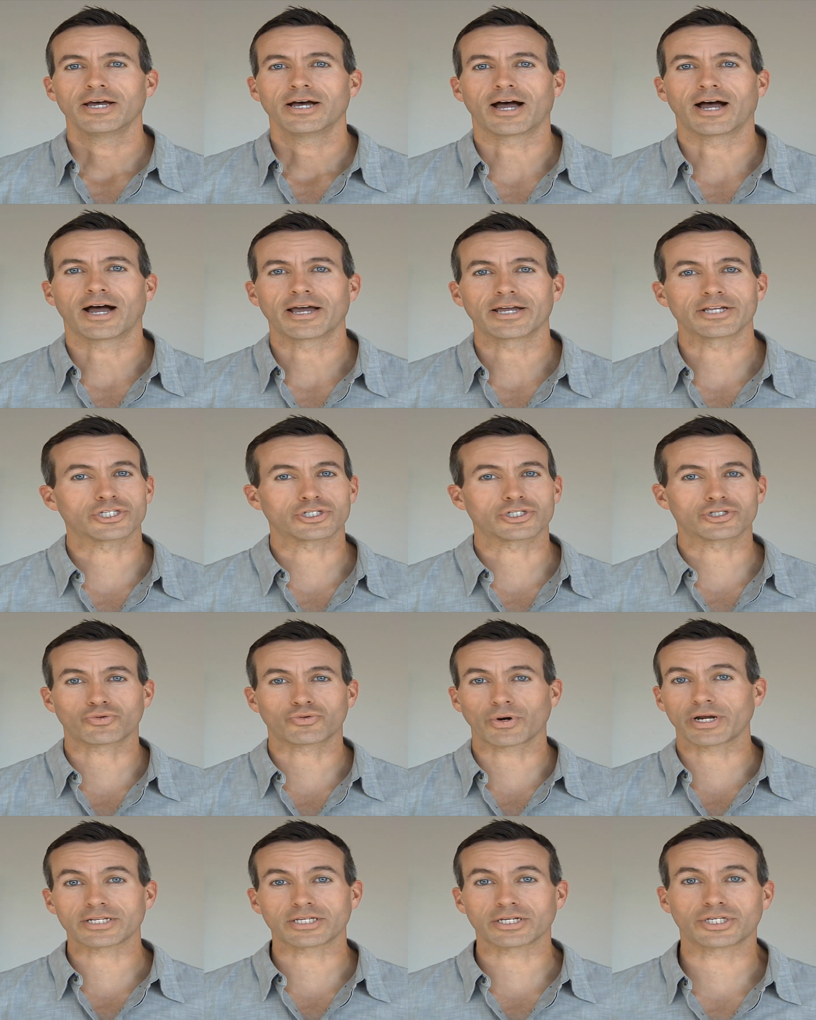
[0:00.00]
Uh, it's
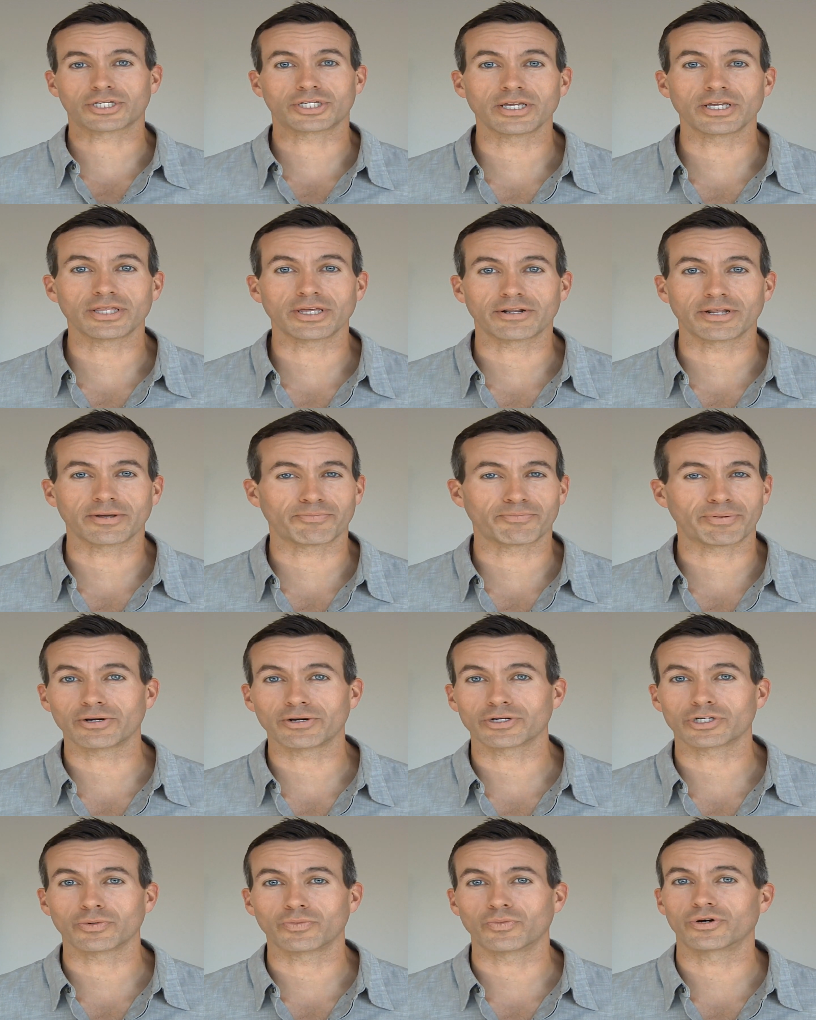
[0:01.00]
great to see that
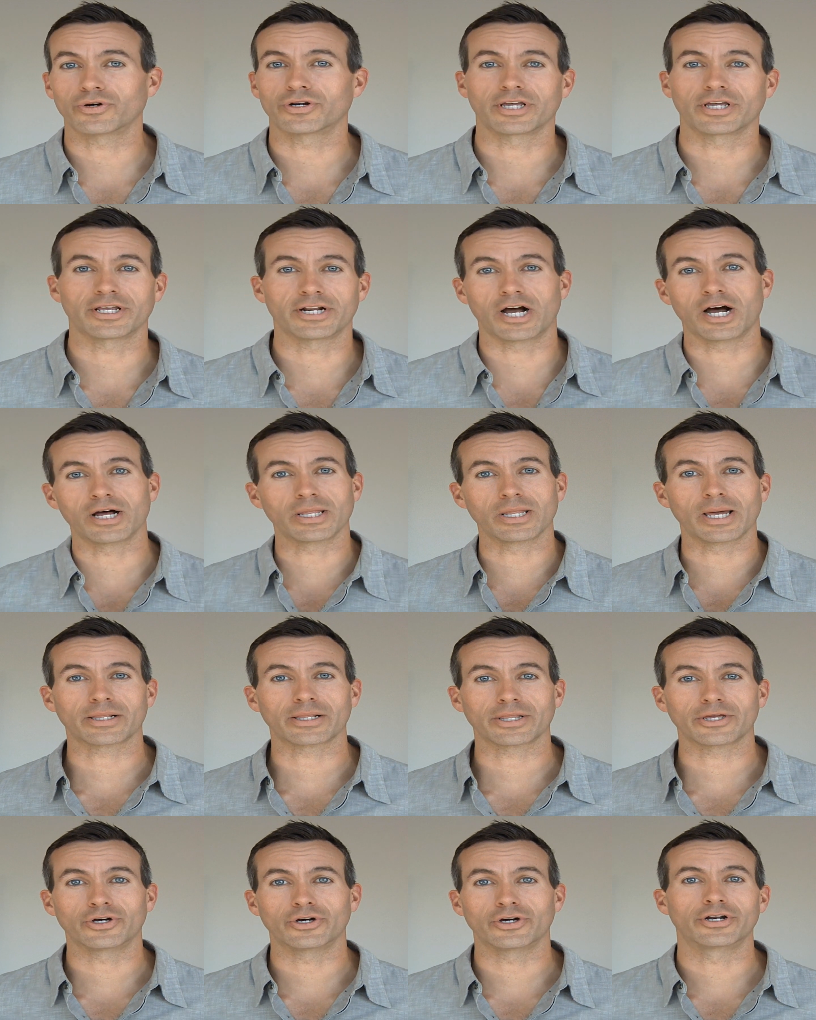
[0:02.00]
Peterson would, in all
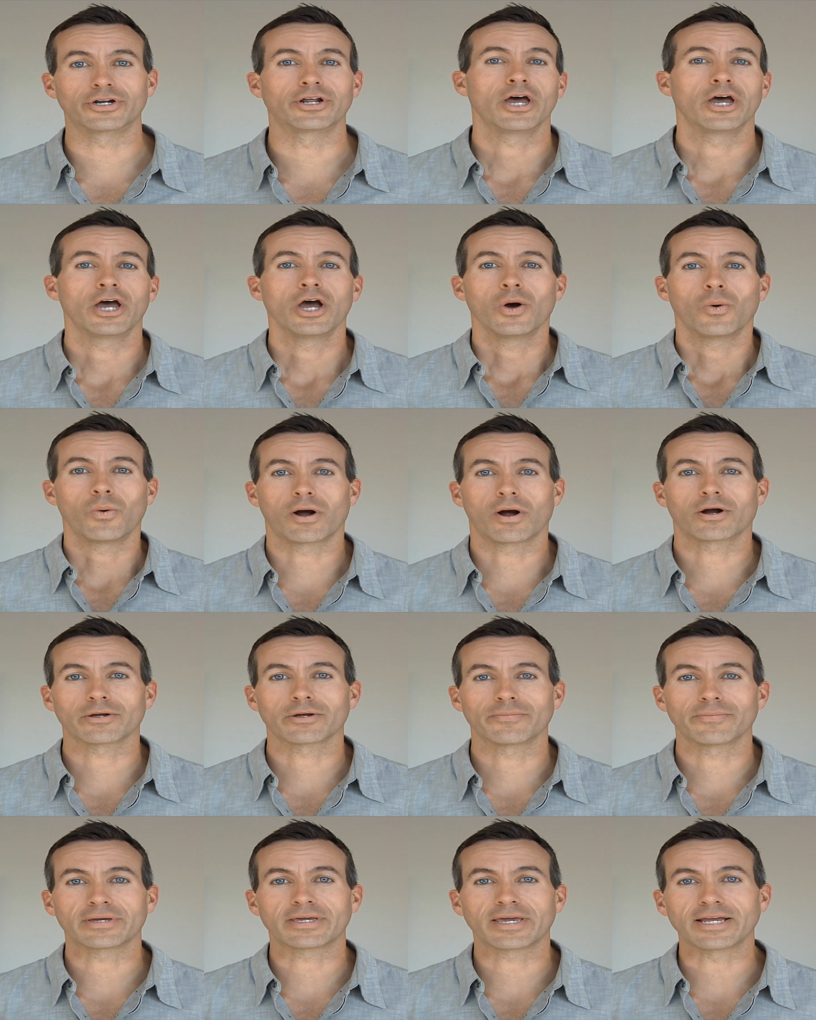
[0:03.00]
likelihood,
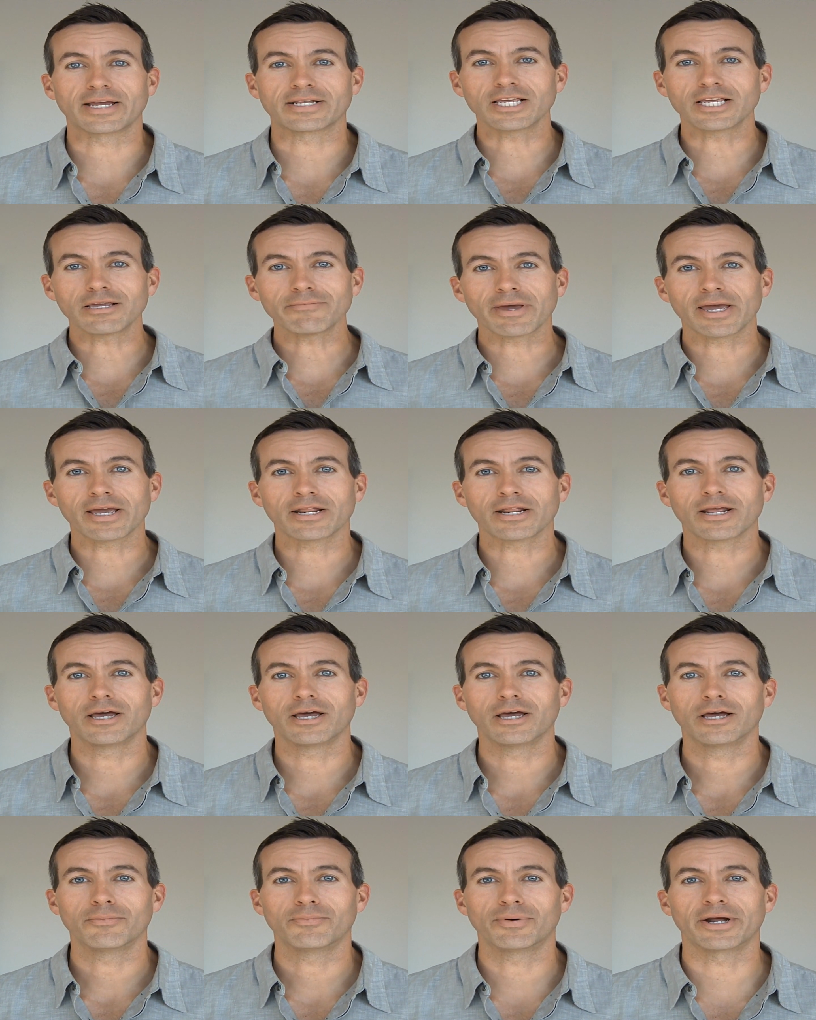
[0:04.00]
welcome a gay teammate,
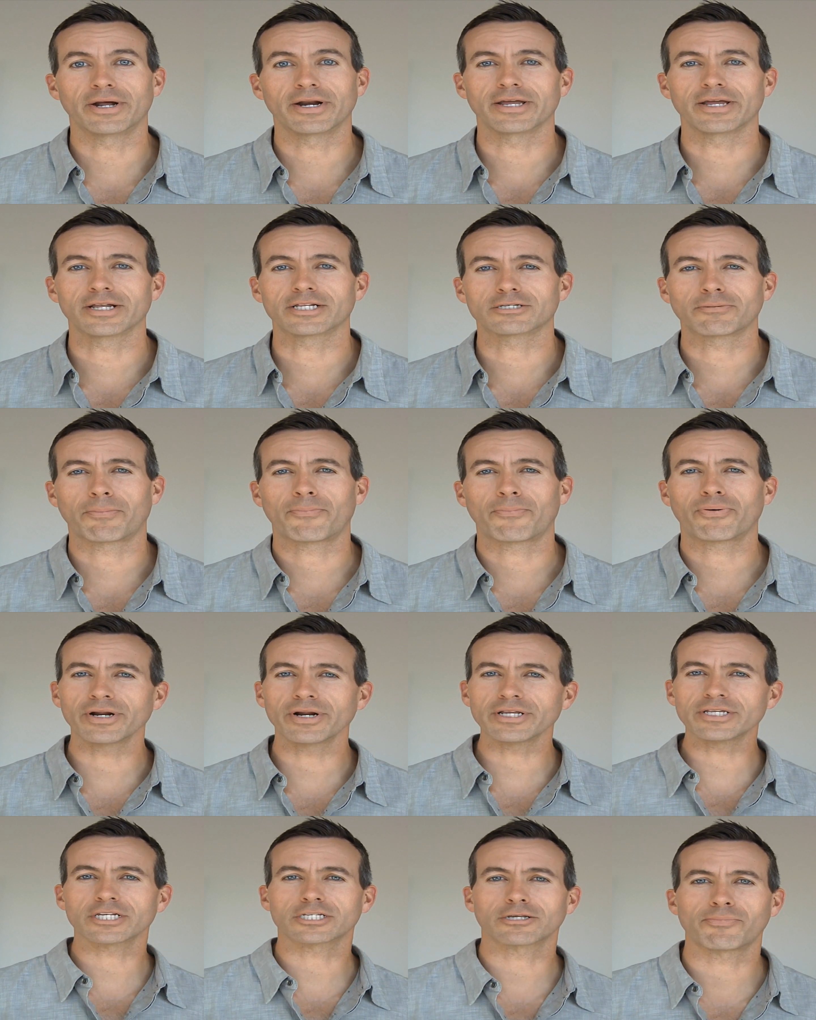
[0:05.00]
but it's
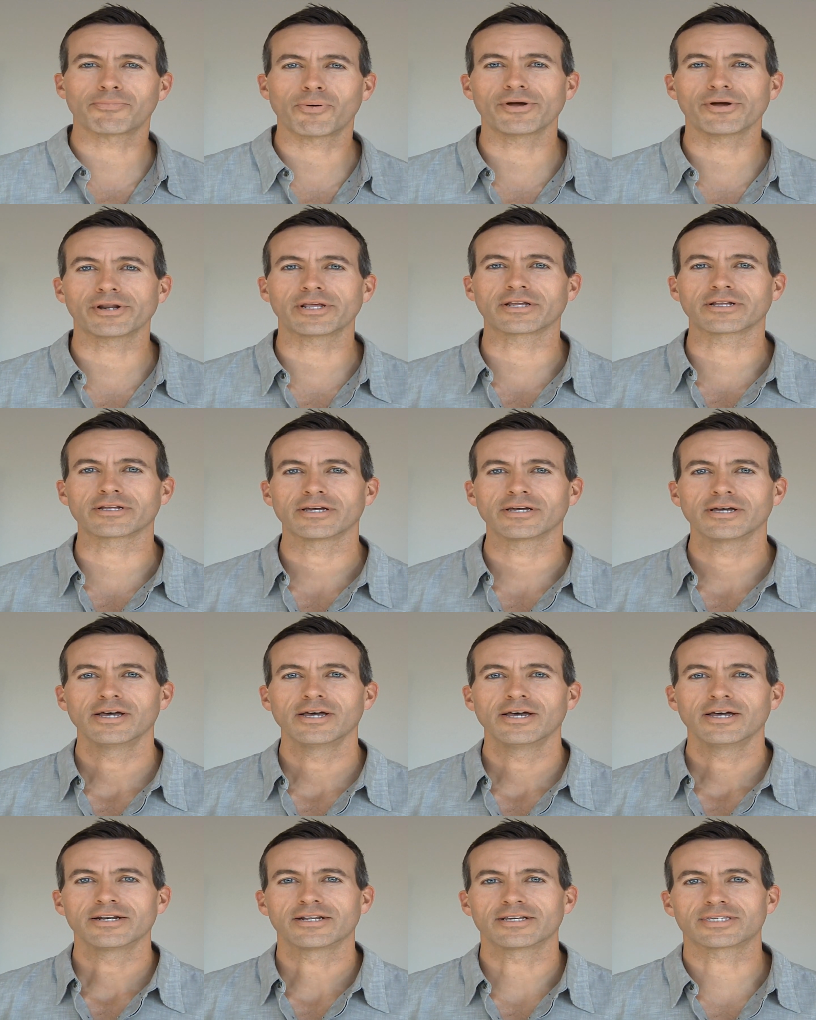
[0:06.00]
pretty disappointing
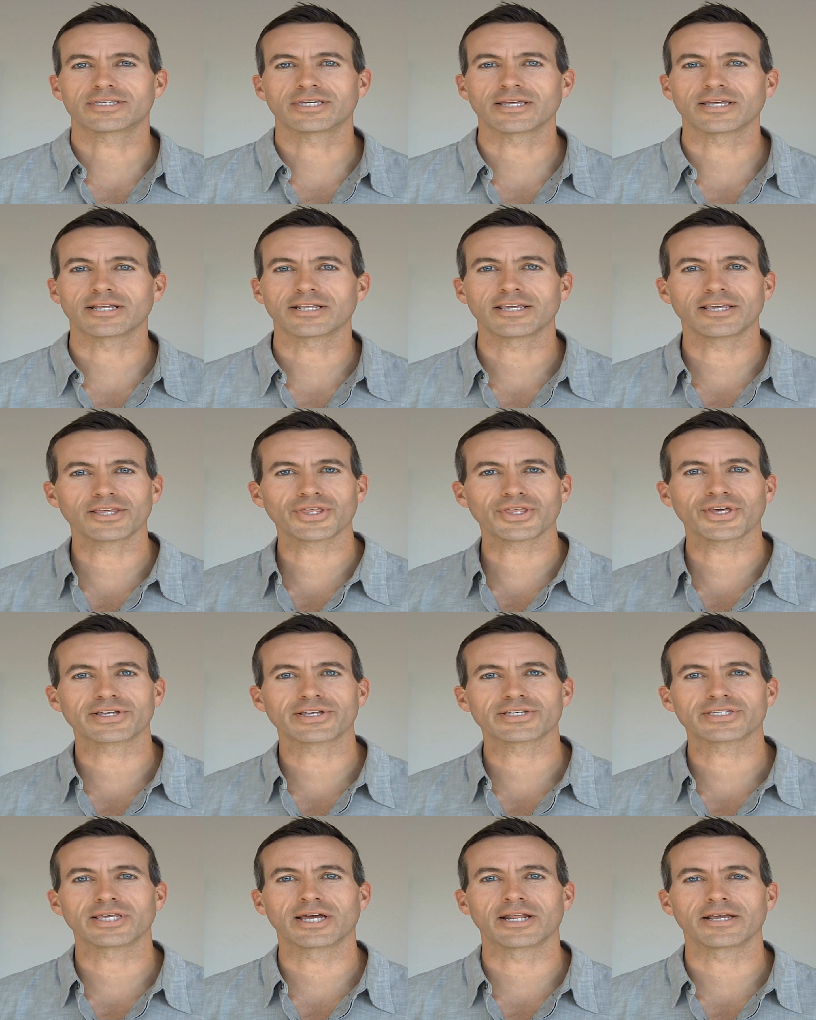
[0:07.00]
to see that he
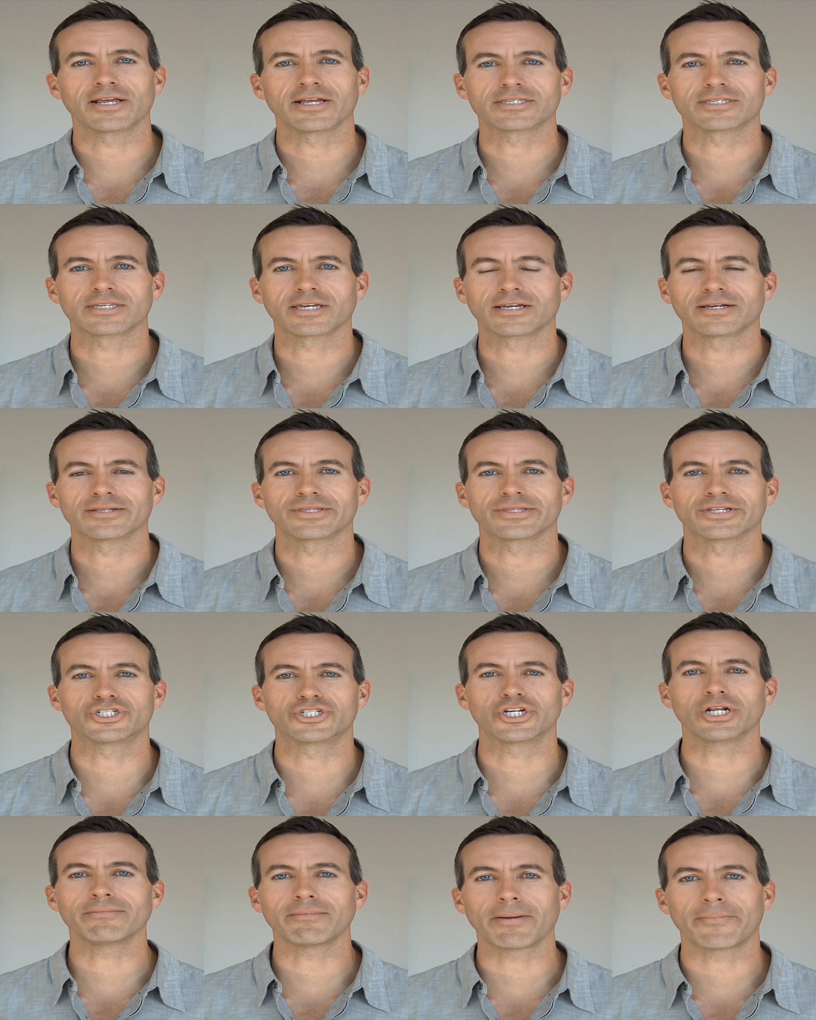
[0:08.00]
thinks that it's a
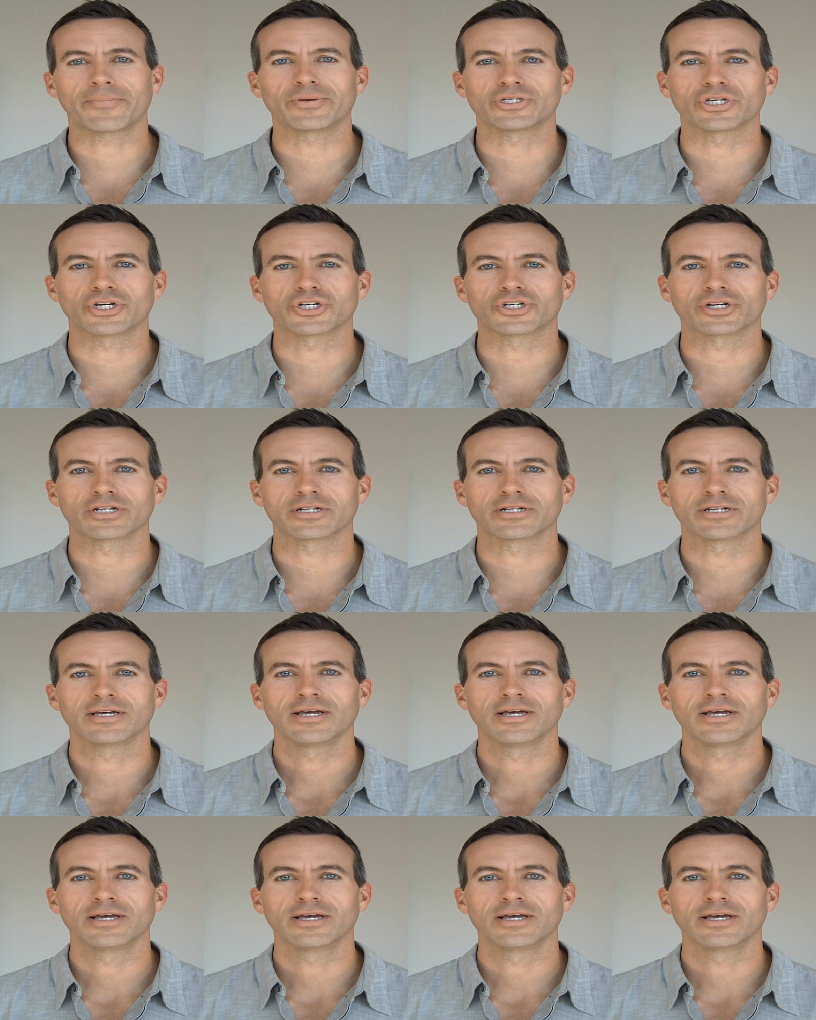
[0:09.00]
legitimate position